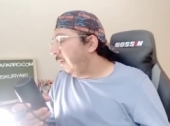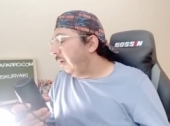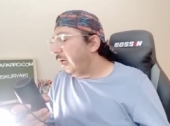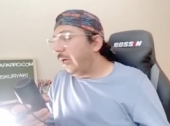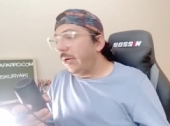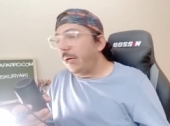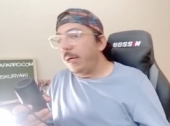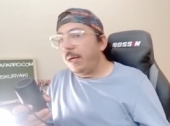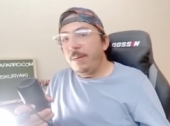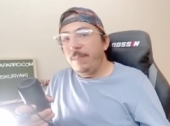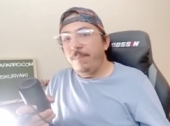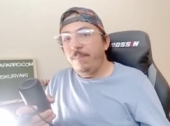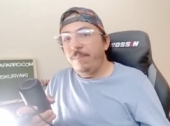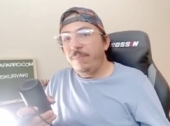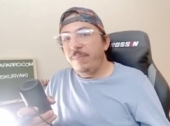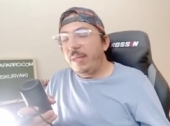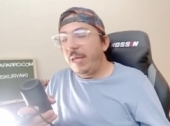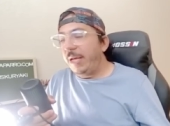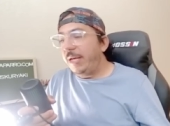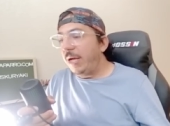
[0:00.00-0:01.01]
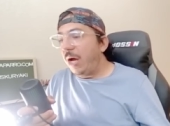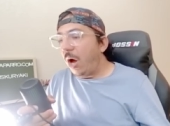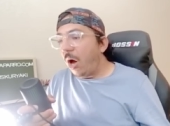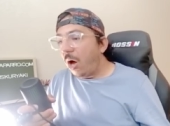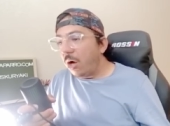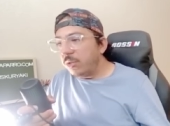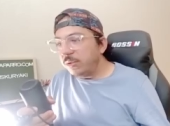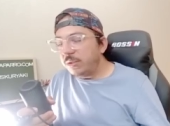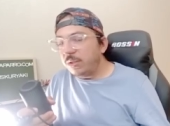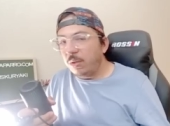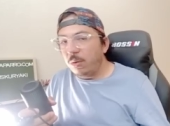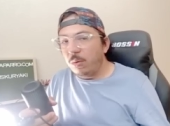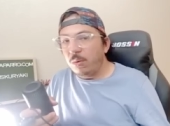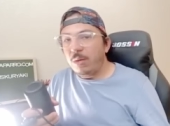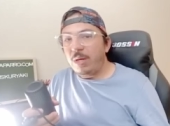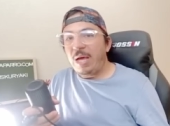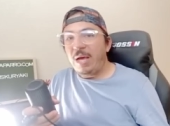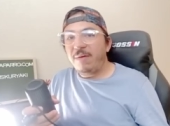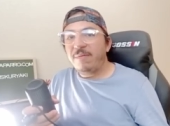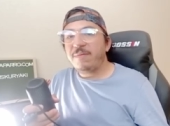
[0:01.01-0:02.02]
Um, they also,
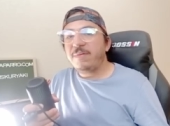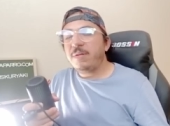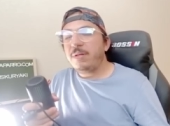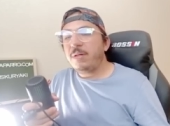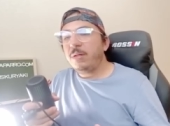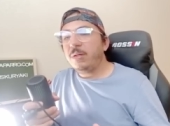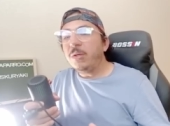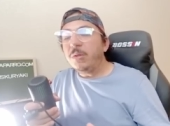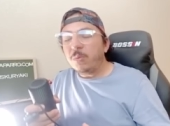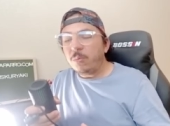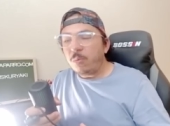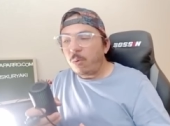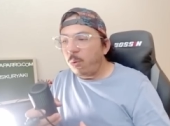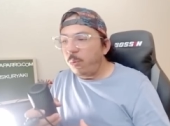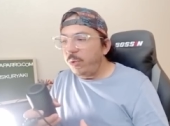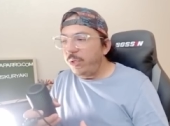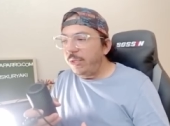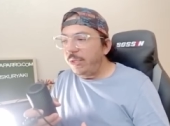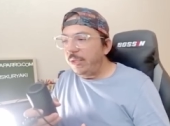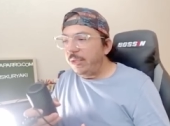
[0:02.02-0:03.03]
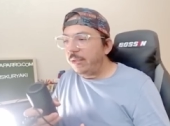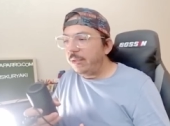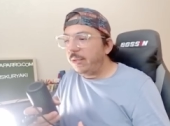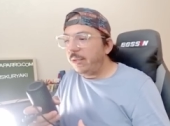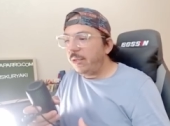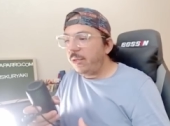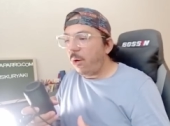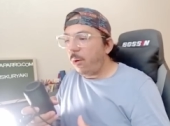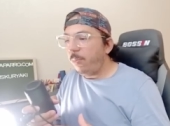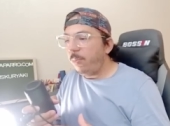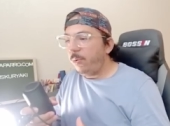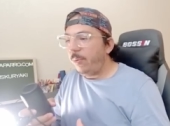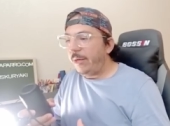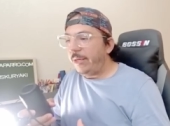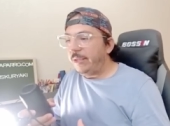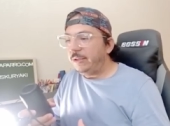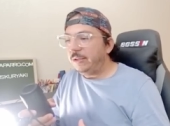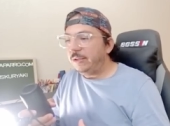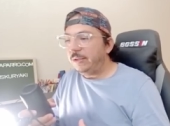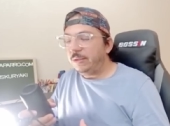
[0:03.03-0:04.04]
after growing the
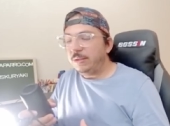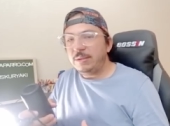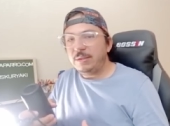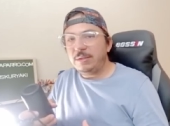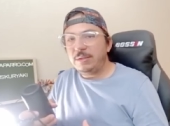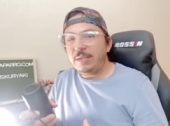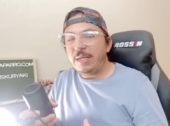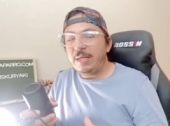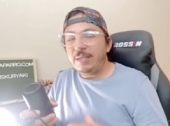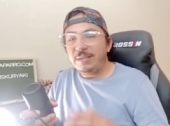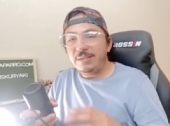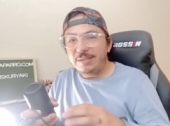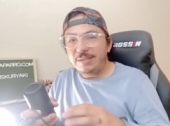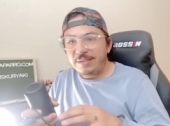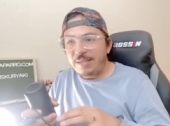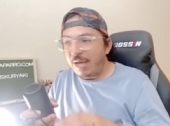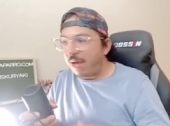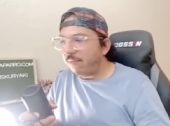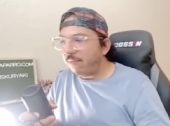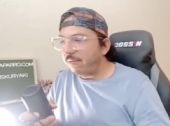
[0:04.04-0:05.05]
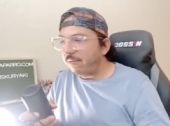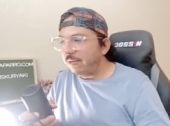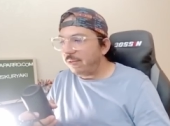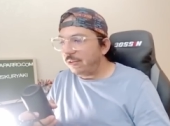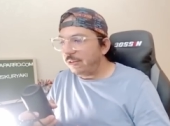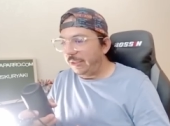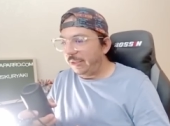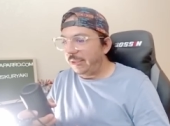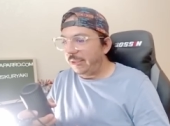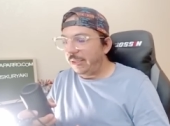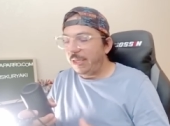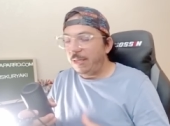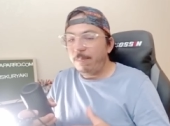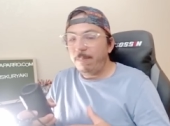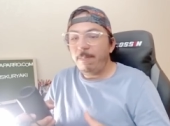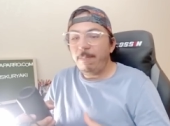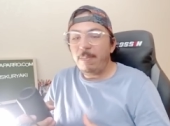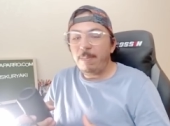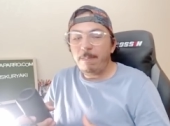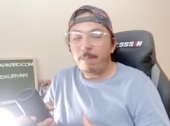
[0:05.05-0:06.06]
operations and establishing
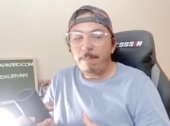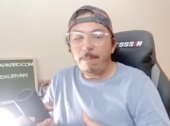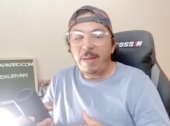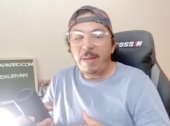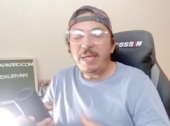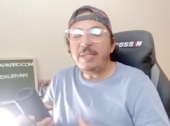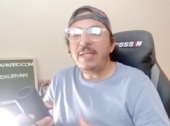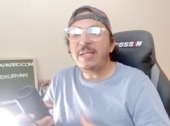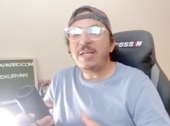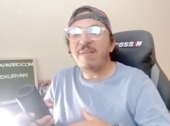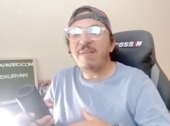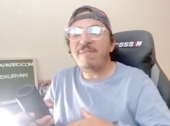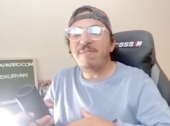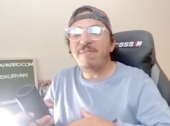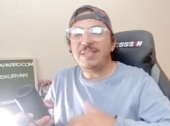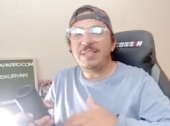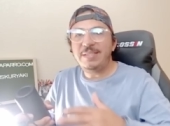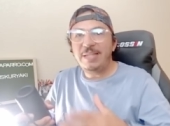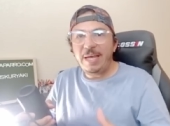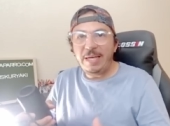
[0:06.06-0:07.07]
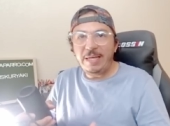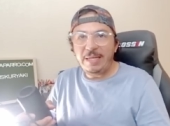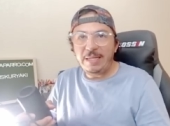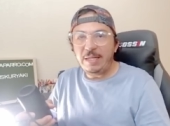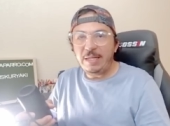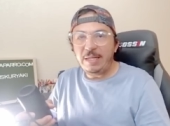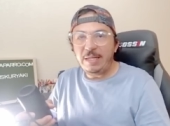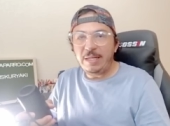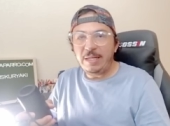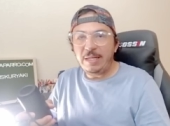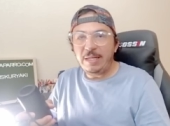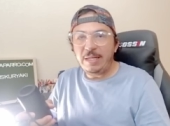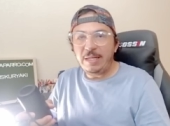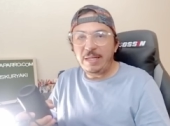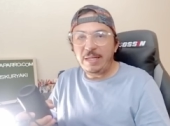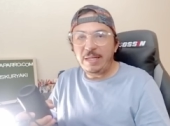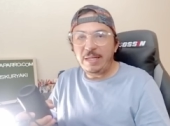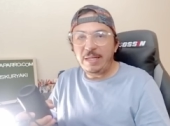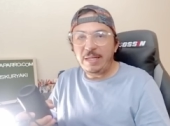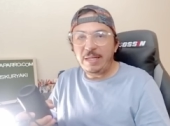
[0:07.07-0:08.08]
and making a facade of
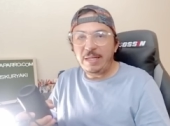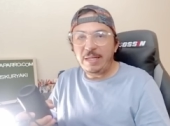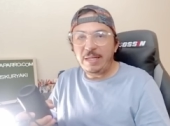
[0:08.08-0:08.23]
being